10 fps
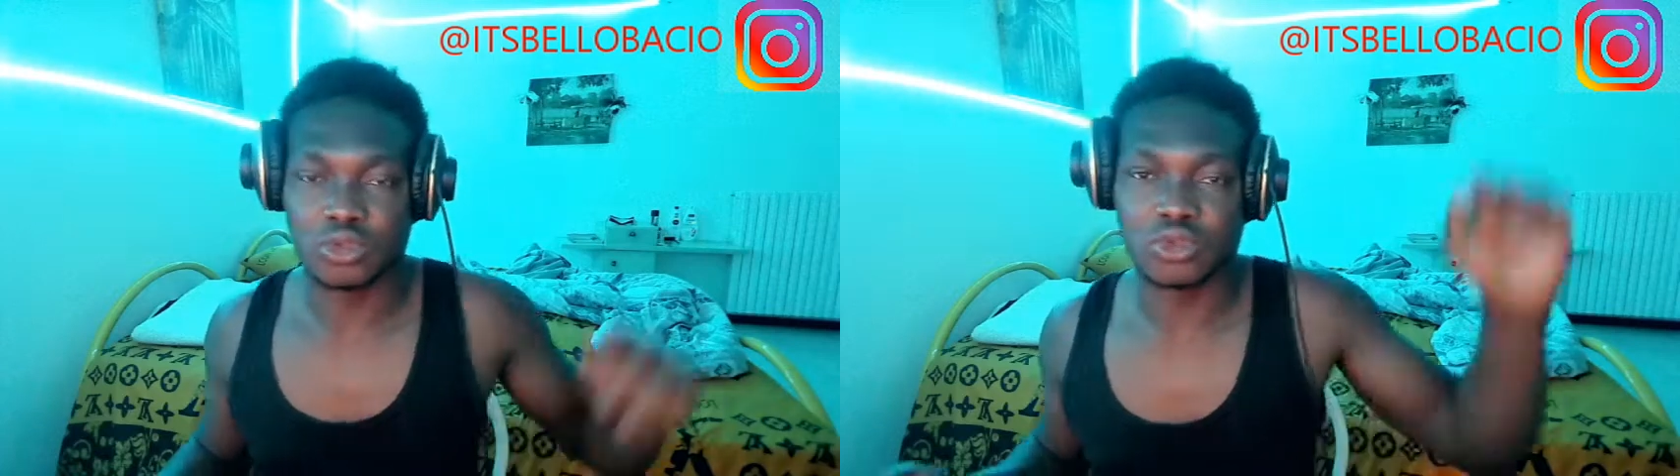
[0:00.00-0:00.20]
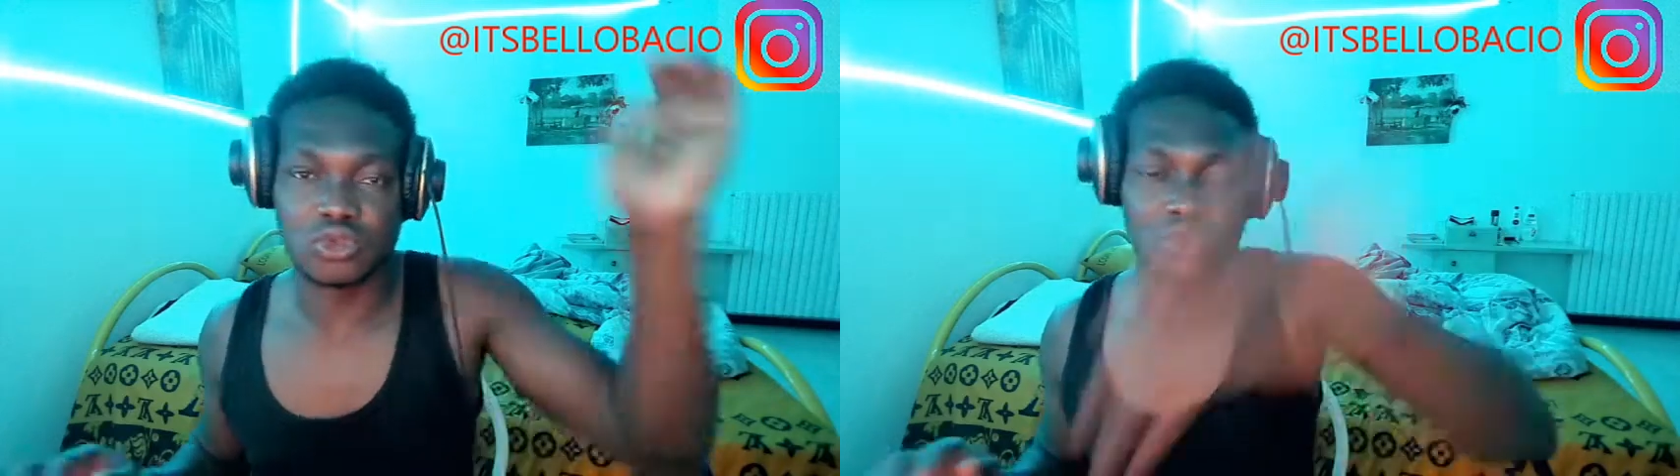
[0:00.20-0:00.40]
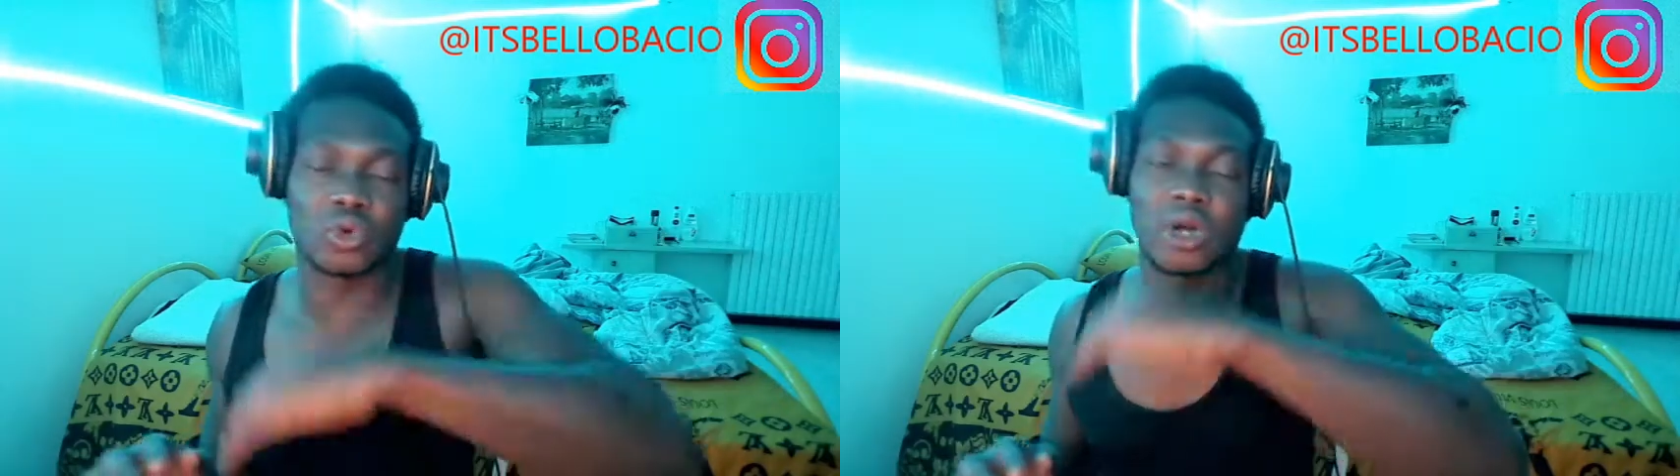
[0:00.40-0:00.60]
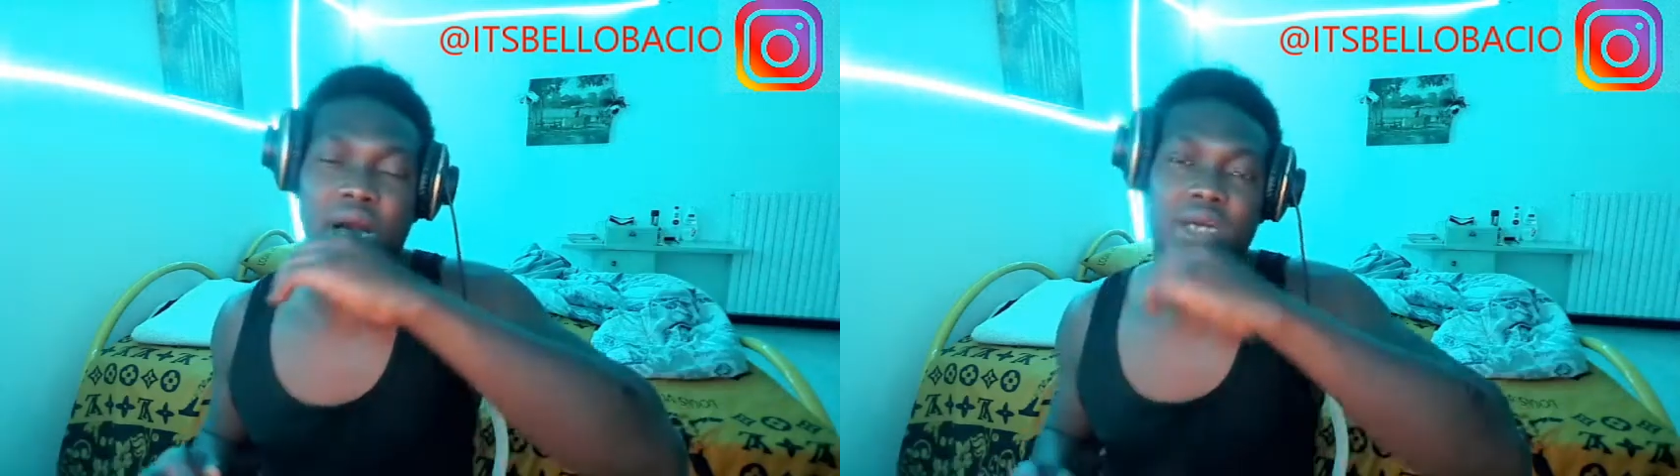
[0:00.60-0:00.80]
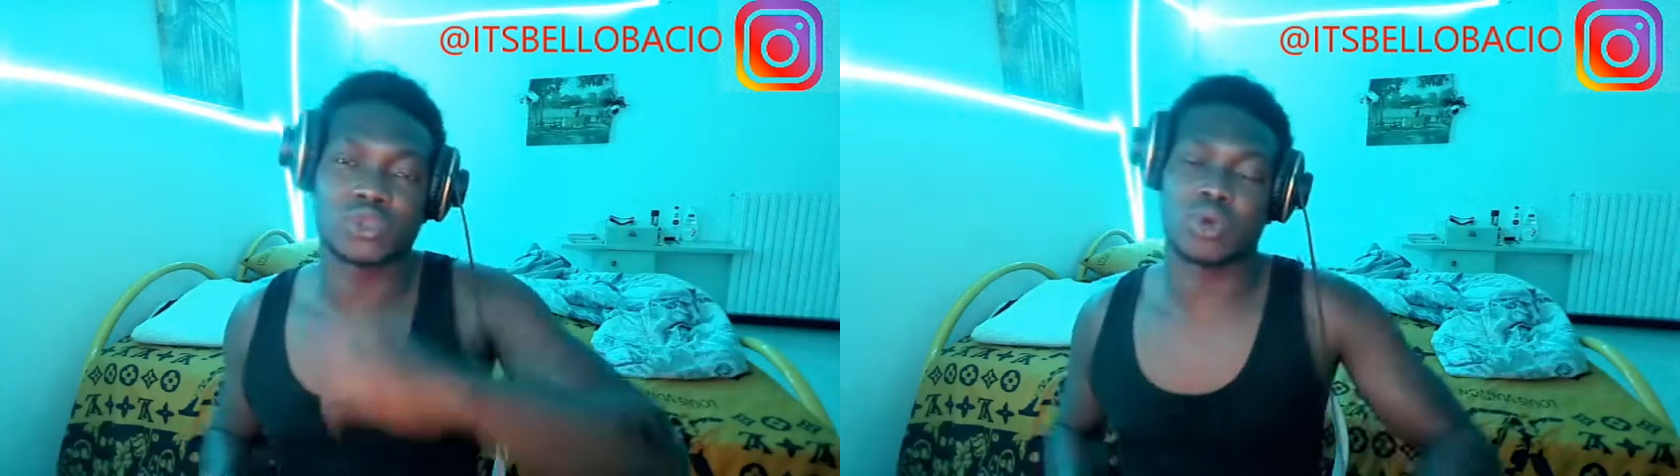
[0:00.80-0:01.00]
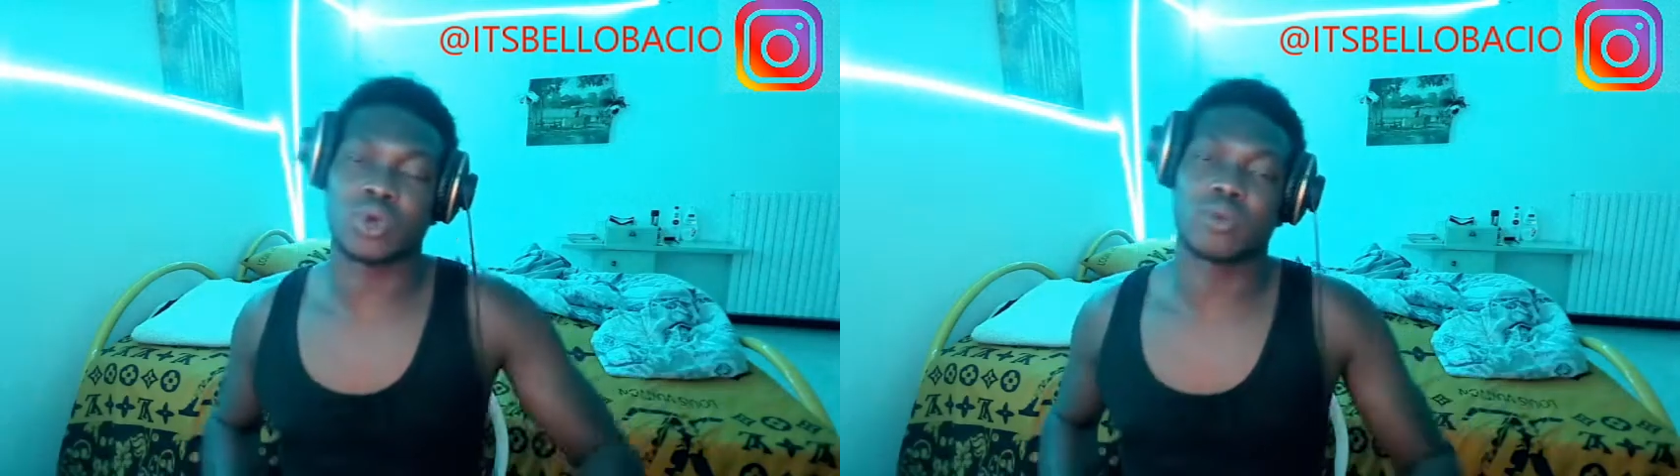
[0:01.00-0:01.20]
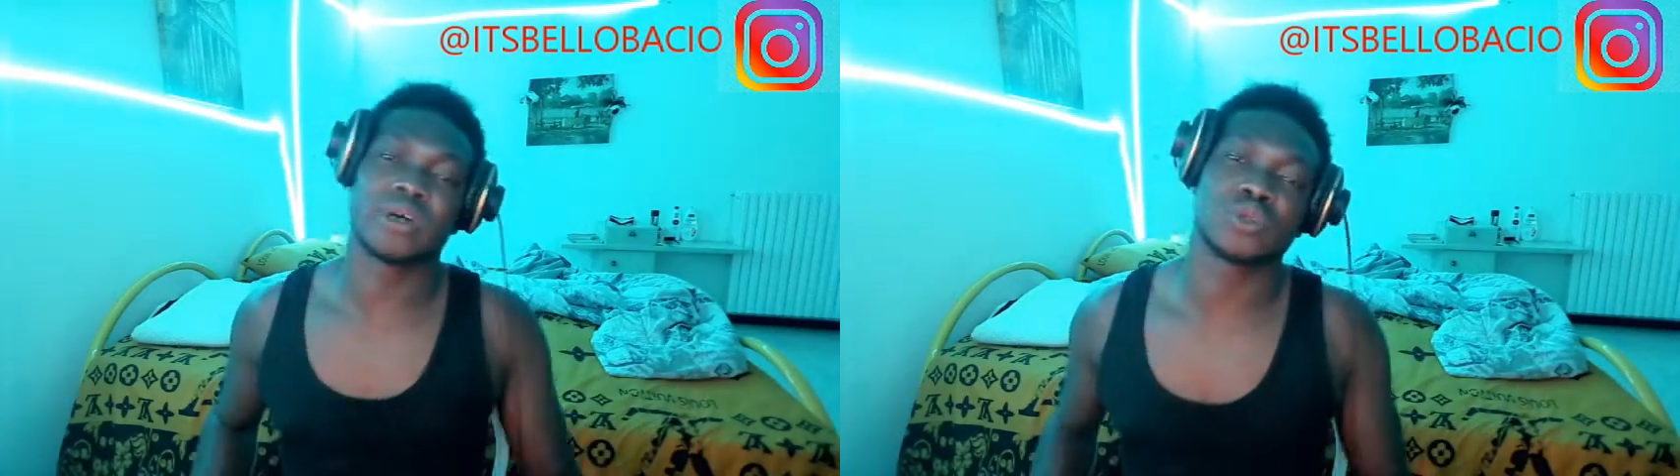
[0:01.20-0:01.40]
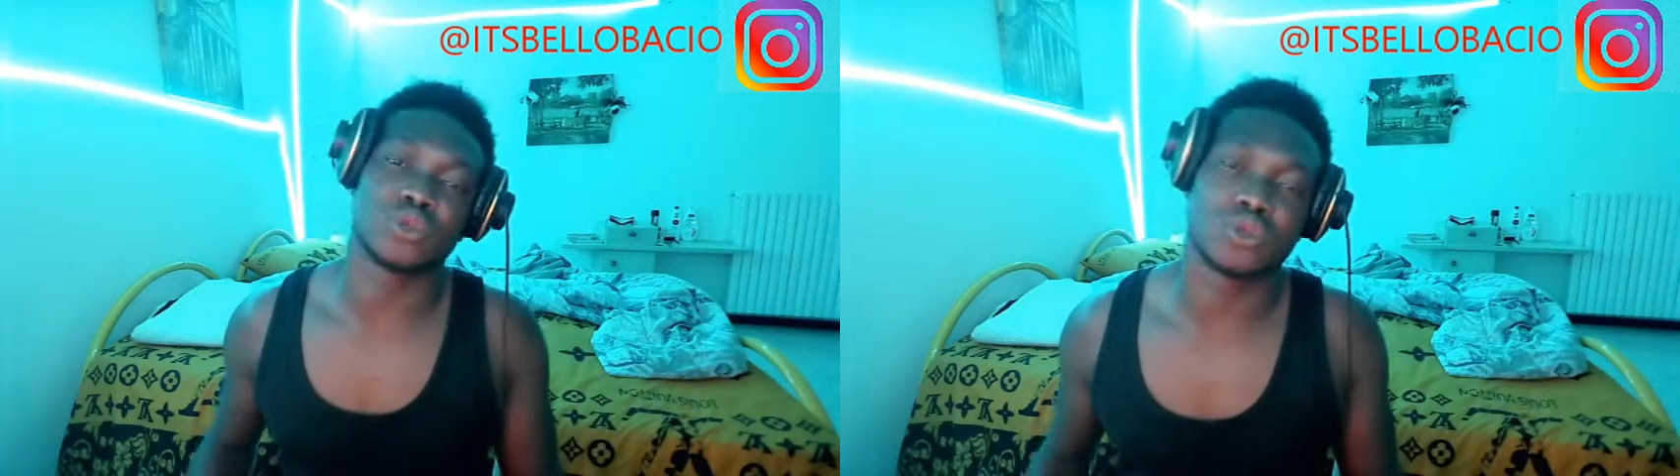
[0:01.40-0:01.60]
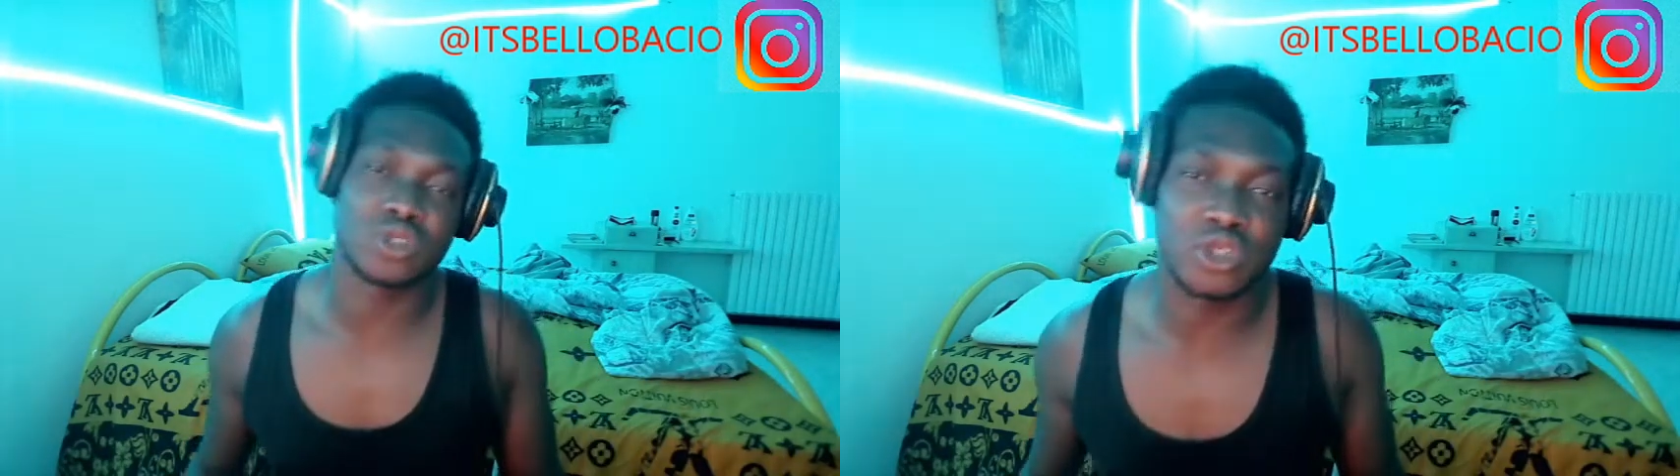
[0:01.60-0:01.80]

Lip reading: Yo guys, welcome back to another